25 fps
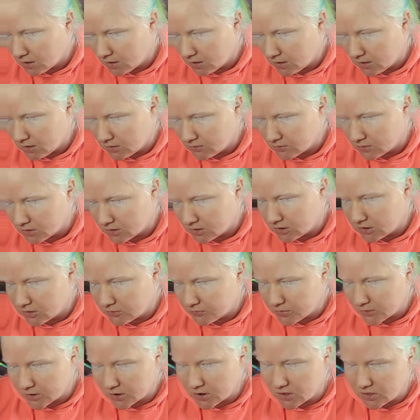you, and
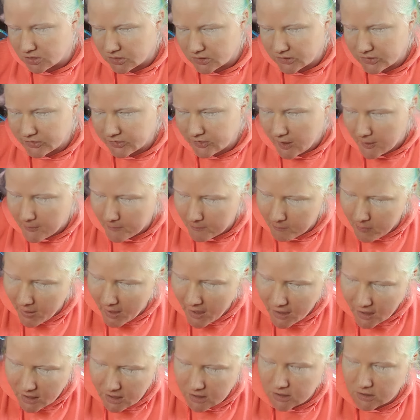if they're in the same
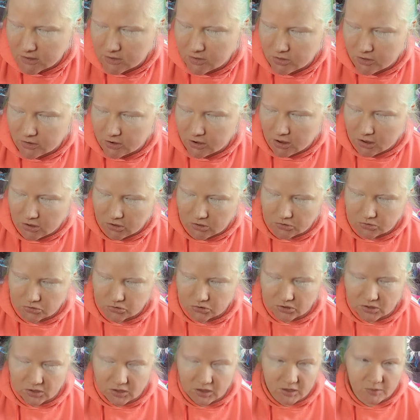bag, then I
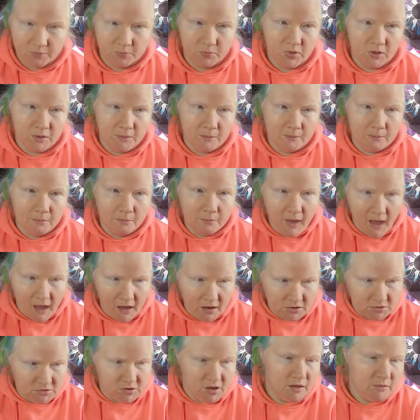usually keep them
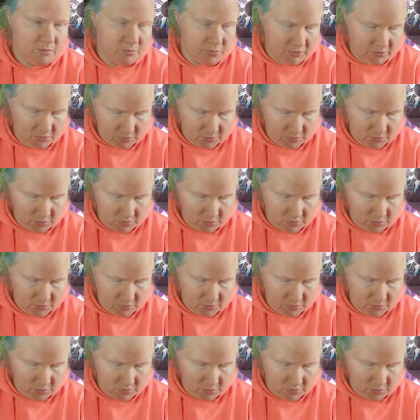bagged up